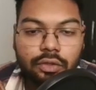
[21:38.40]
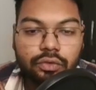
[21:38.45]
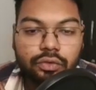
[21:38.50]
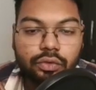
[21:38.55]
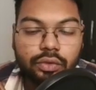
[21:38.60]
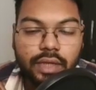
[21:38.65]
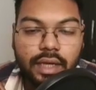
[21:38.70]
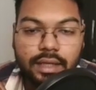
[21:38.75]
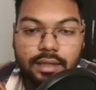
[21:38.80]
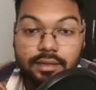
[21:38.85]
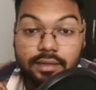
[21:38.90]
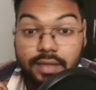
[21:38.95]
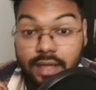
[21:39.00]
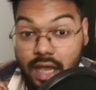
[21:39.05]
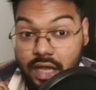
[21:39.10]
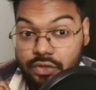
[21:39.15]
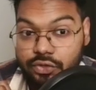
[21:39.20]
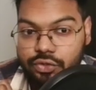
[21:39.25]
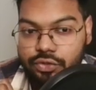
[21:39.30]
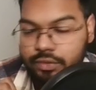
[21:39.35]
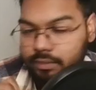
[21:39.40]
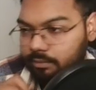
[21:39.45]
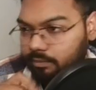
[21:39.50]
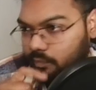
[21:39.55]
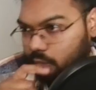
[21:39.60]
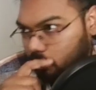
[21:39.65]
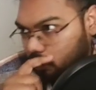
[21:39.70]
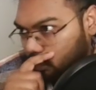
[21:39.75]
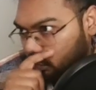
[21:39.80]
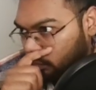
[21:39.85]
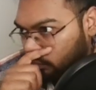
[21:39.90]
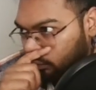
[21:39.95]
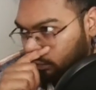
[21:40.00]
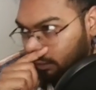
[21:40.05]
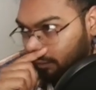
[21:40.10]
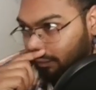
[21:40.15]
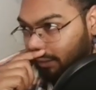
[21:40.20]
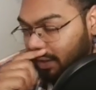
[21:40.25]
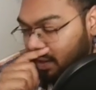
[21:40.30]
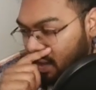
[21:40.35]
So that is a catch. So if
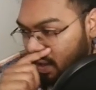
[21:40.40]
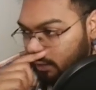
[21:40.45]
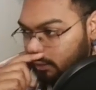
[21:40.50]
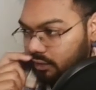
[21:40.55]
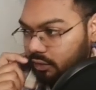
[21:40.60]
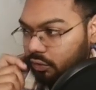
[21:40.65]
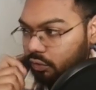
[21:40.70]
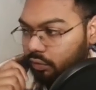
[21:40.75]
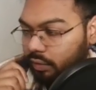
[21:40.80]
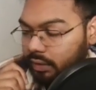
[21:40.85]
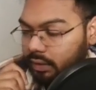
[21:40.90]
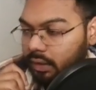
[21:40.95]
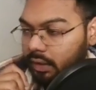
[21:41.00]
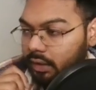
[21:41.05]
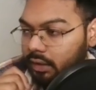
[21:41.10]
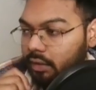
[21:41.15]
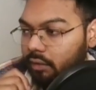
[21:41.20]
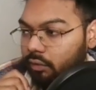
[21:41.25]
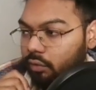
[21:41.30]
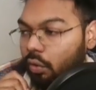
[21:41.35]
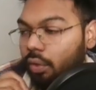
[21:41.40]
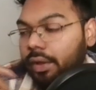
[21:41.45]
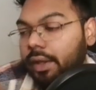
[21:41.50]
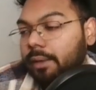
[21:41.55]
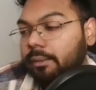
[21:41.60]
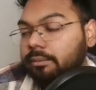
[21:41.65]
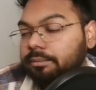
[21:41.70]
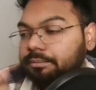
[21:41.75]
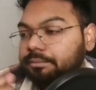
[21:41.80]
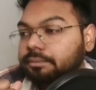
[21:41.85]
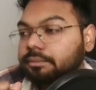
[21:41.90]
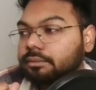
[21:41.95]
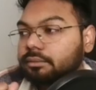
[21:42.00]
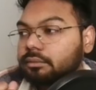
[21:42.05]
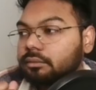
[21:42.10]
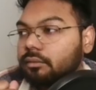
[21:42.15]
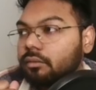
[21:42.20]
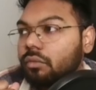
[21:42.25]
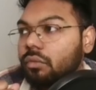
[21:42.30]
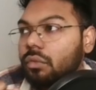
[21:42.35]
someone asks you in the interview, okay,
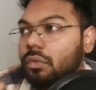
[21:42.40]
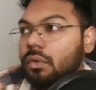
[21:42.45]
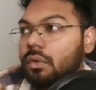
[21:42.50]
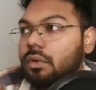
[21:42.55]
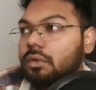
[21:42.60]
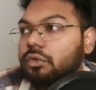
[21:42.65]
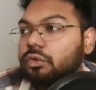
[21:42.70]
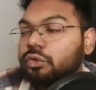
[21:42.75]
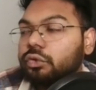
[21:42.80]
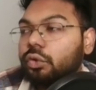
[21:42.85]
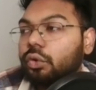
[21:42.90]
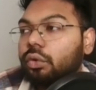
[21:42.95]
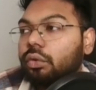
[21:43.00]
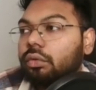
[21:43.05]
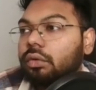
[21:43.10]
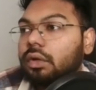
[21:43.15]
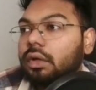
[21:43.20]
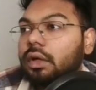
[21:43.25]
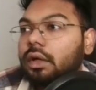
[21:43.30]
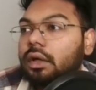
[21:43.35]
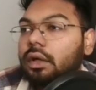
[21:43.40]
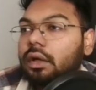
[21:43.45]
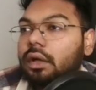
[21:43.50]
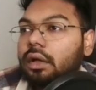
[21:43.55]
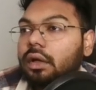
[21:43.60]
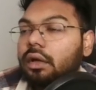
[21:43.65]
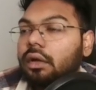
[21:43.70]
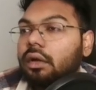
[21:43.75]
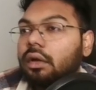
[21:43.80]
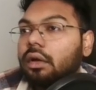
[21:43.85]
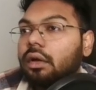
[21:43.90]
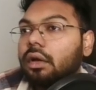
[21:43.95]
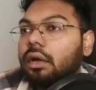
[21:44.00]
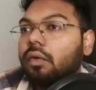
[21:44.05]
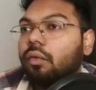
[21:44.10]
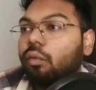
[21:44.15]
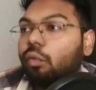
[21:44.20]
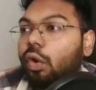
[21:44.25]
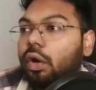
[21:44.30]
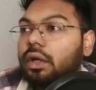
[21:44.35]
so
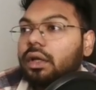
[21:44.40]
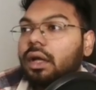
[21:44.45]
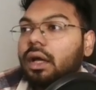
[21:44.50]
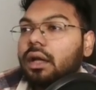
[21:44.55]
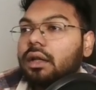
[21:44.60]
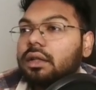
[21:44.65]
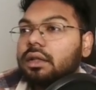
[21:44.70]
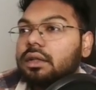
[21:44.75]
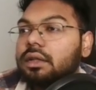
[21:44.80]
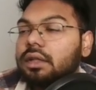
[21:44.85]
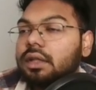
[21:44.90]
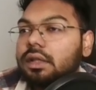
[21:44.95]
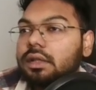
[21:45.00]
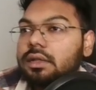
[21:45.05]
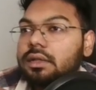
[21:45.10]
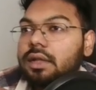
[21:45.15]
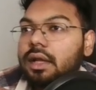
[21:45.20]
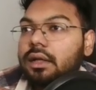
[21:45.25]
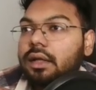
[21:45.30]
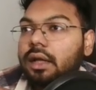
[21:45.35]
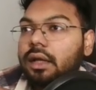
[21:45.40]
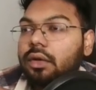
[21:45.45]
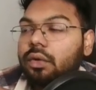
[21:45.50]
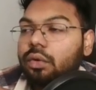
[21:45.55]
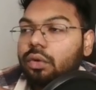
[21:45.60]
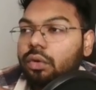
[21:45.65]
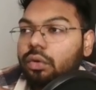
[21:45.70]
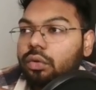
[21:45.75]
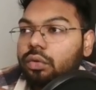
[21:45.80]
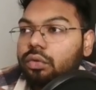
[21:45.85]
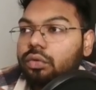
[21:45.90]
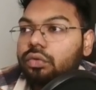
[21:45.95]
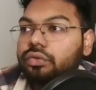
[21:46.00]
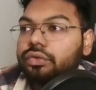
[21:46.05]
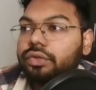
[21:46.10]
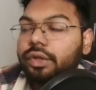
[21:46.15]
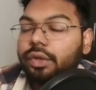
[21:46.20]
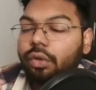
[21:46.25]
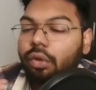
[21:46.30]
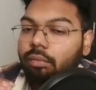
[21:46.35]
what are the things that I could do to
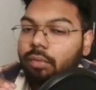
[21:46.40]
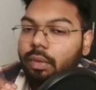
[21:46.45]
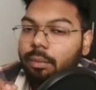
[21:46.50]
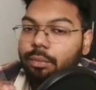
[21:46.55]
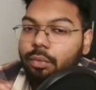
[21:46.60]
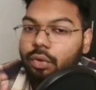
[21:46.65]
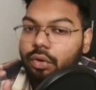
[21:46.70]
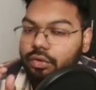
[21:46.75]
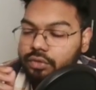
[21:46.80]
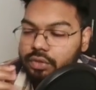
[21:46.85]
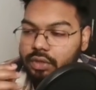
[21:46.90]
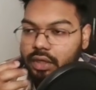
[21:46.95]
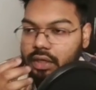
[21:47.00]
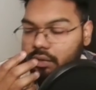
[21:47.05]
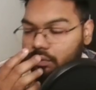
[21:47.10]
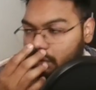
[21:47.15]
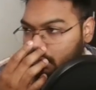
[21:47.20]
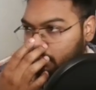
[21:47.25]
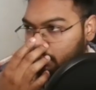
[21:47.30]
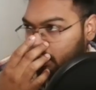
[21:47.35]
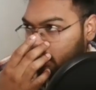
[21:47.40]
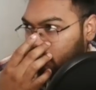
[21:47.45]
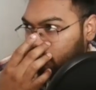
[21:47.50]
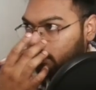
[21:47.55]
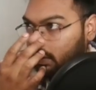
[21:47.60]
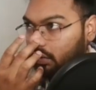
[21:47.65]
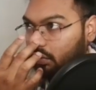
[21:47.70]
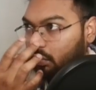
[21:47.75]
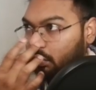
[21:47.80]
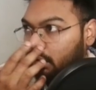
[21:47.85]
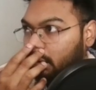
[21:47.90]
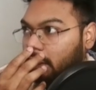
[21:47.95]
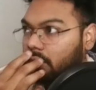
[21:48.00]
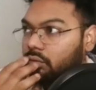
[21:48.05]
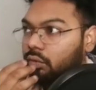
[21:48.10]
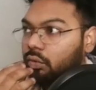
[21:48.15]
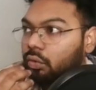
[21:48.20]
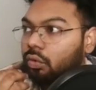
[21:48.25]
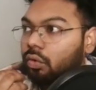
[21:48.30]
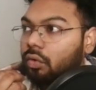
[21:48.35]
secure my production environment if I don't
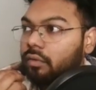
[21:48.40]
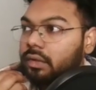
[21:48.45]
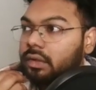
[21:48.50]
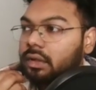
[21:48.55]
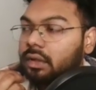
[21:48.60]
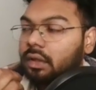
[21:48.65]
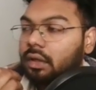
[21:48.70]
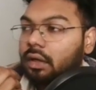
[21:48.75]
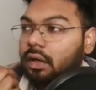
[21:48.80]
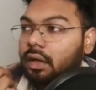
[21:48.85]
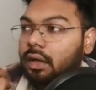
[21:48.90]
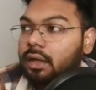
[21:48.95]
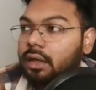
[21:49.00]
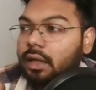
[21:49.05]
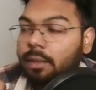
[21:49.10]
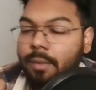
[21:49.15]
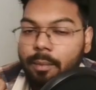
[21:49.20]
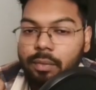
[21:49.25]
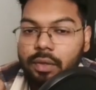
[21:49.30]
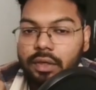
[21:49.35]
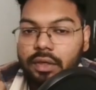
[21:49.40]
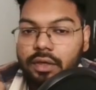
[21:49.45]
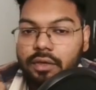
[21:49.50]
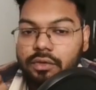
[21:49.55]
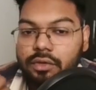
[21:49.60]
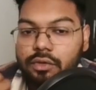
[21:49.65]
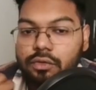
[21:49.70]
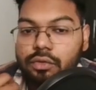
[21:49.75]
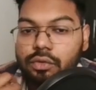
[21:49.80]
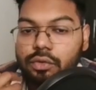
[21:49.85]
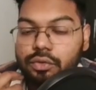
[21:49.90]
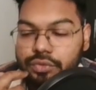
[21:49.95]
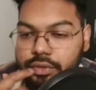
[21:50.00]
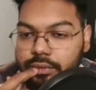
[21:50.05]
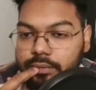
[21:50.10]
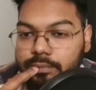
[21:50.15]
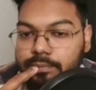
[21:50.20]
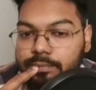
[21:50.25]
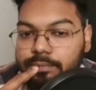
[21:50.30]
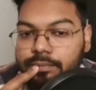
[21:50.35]
have to go with a runtime application
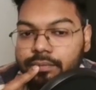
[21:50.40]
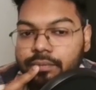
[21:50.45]
solution?